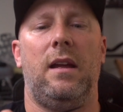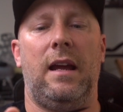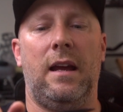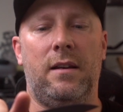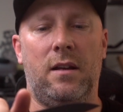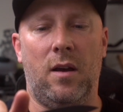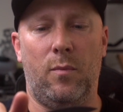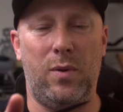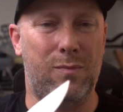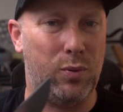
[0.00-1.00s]
and
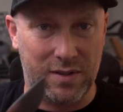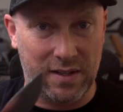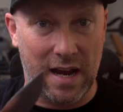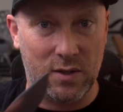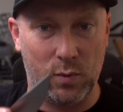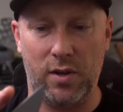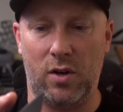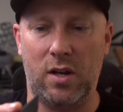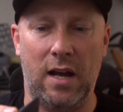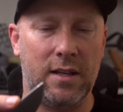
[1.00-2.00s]
be precise with
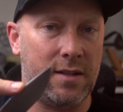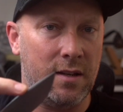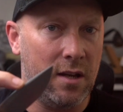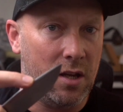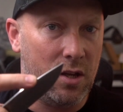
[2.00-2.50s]
your cuts,